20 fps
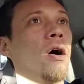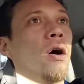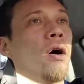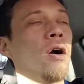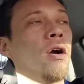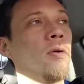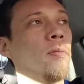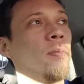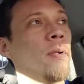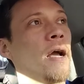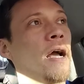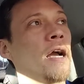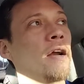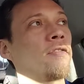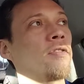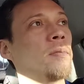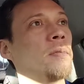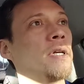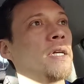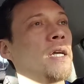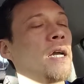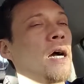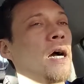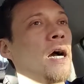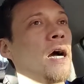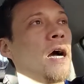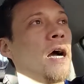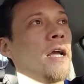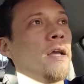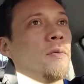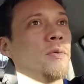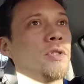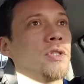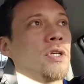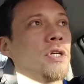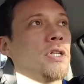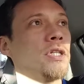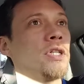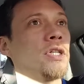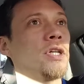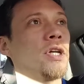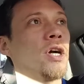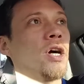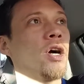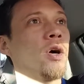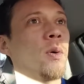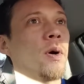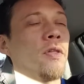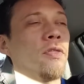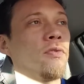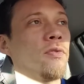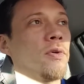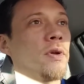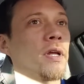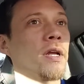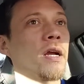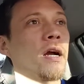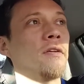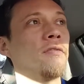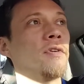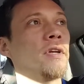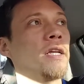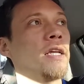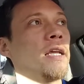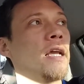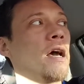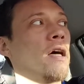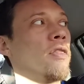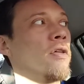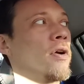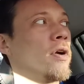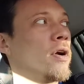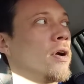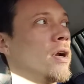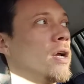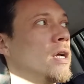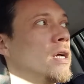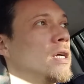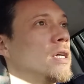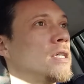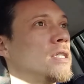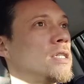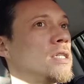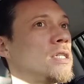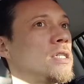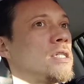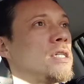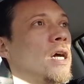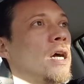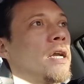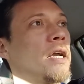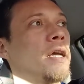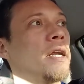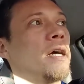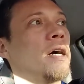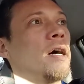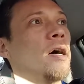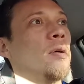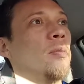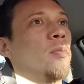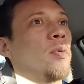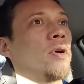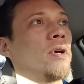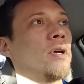art back from the guy. It was good to go. I threw the cover together, stuck it up,